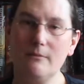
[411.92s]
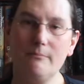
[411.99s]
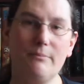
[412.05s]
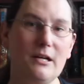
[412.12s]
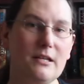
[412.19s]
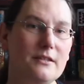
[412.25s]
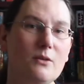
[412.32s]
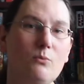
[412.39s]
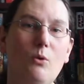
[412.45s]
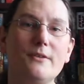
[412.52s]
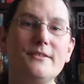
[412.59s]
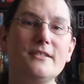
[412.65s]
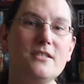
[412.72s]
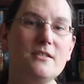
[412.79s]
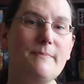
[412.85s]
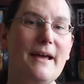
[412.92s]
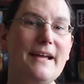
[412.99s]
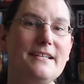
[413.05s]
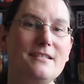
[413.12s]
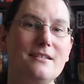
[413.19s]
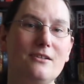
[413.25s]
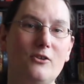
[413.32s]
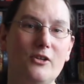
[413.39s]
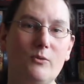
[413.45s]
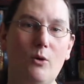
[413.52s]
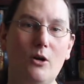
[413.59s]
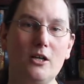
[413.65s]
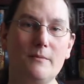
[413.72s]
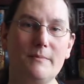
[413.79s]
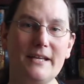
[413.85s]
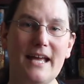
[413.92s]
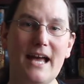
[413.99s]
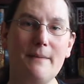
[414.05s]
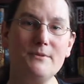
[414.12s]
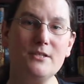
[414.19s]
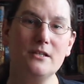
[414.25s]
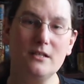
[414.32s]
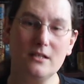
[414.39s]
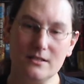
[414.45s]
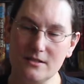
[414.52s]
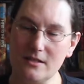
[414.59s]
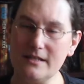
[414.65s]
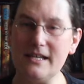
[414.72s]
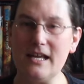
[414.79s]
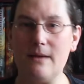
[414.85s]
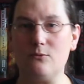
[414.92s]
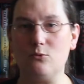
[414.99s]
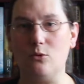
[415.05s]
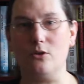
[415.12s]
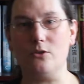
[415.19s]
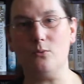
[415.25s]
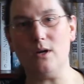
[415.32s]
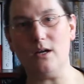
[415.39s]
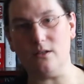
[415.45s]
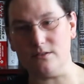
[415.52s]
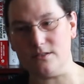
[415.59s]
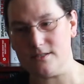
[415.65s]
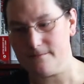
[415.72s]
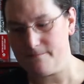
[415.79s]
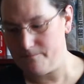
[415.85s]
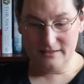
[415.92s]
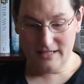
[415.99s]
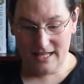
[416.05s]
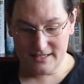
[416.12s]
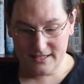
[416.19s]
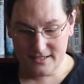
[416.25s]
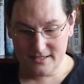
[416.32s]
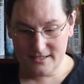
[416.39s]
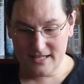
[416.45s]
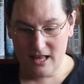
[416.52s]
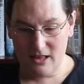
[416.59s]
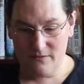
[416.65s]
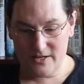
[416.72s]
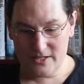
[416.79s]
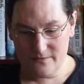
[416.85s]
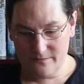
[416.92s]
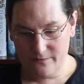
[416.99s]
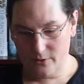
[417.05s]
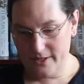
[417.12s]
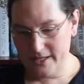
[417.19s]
but there wasn't space and only one could be kept. So they kept War of the Worlds. That's television for